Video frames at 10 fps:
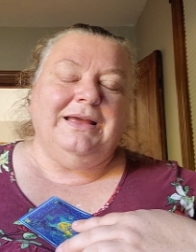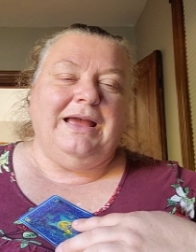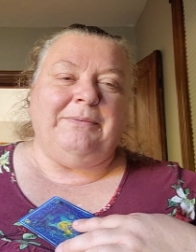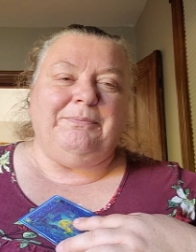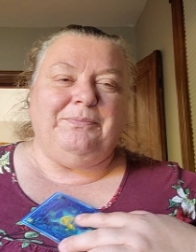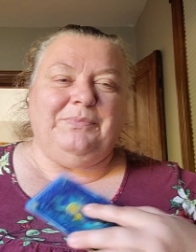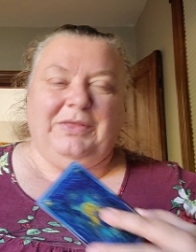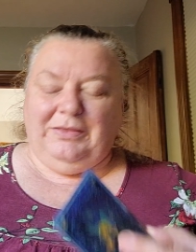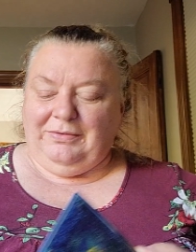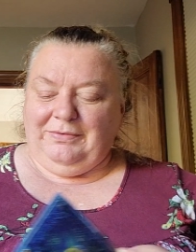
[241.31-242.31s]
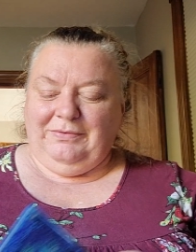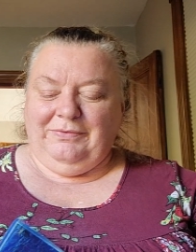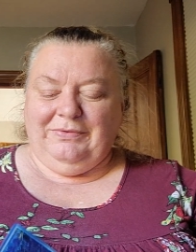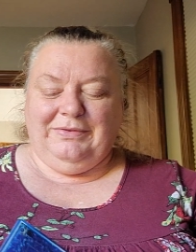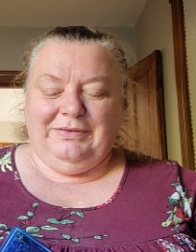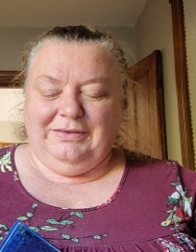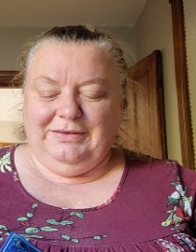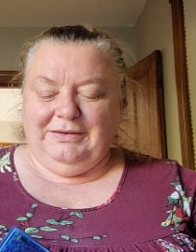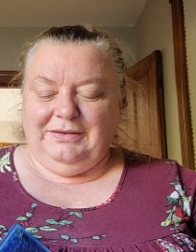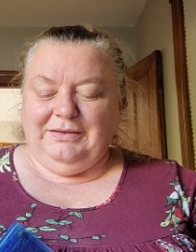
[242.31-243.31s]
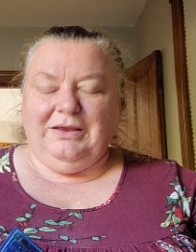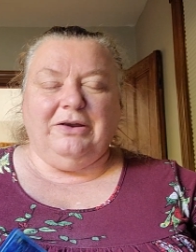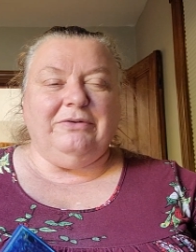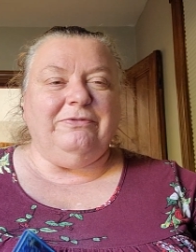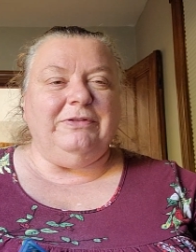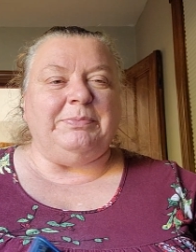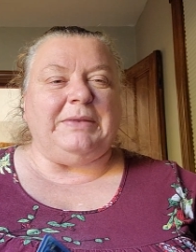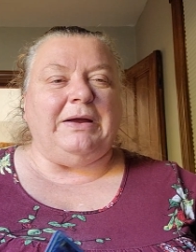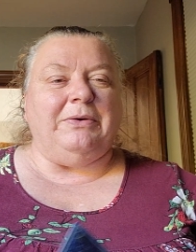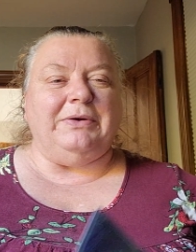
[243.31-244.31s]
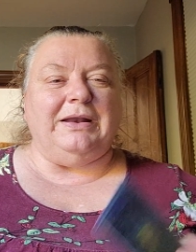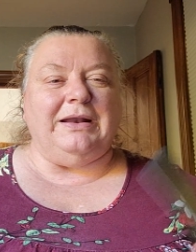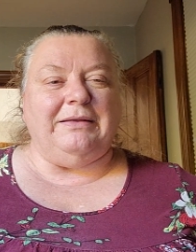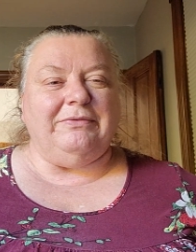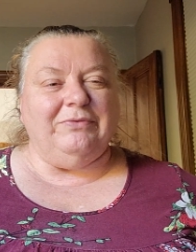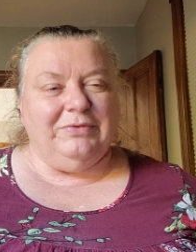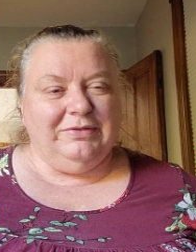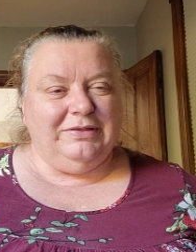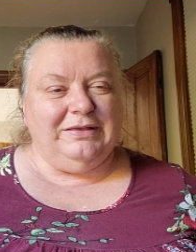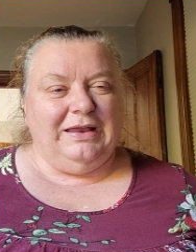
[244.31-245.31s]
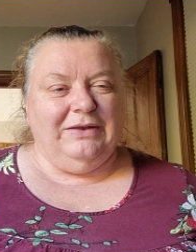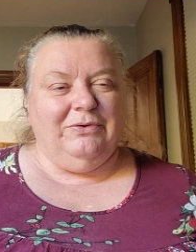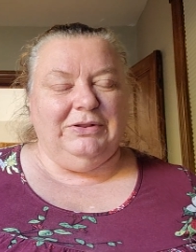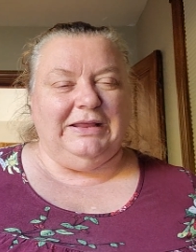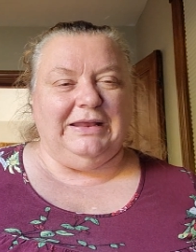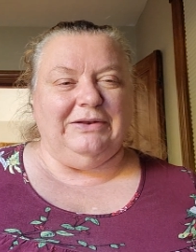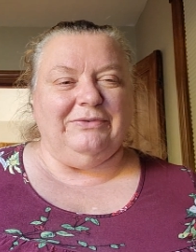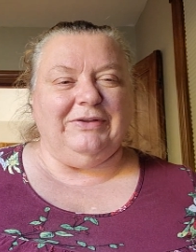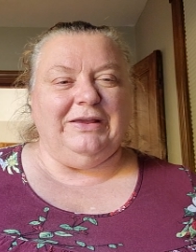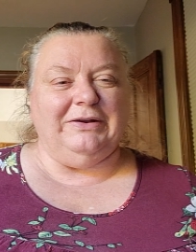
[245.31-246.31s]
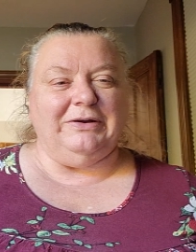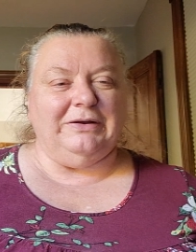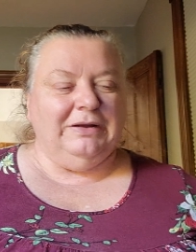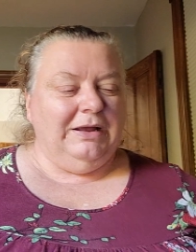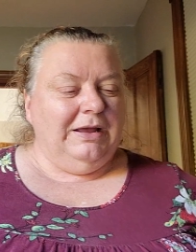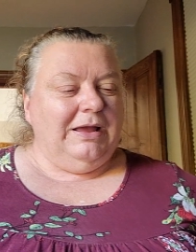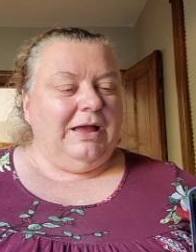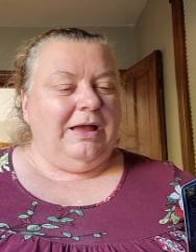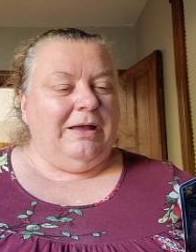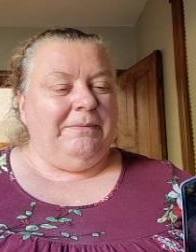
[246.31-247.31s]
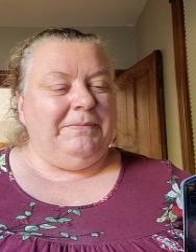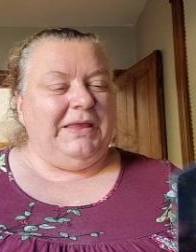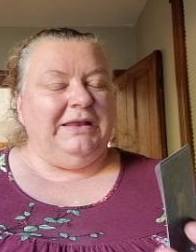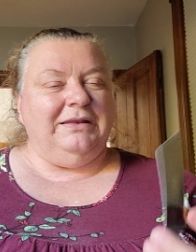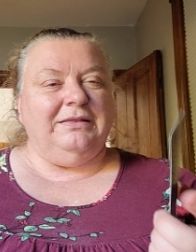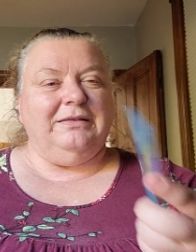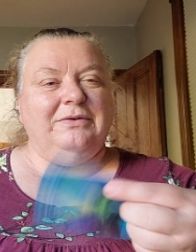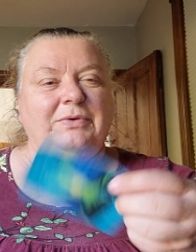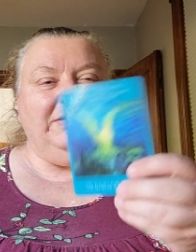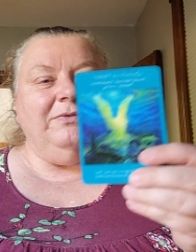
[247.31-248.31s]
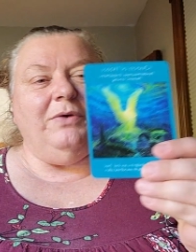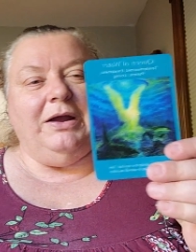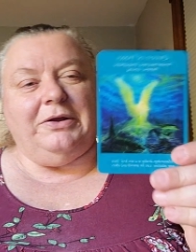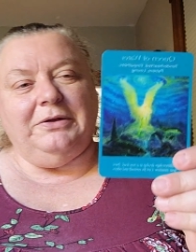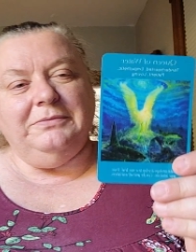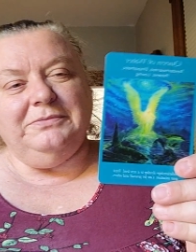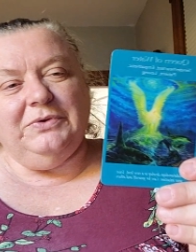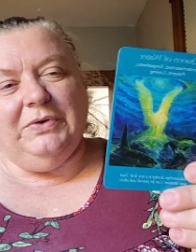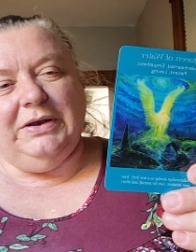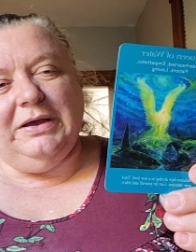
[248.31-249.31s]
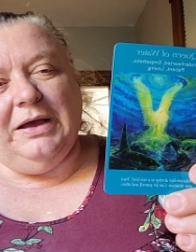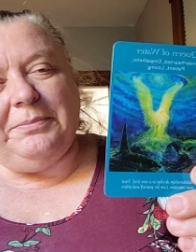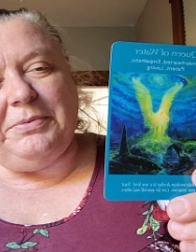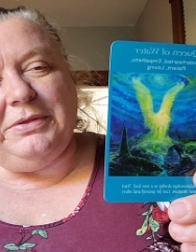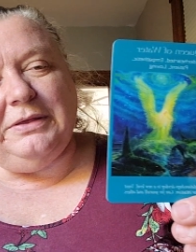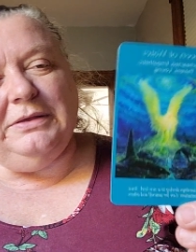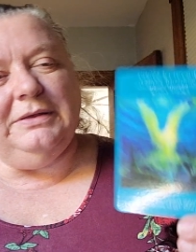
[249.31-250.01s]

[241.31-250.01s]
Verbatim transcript: I This card flipped out, and I was just kind of holding it over here. Um, and it's the Queen of Water, Queen of Cups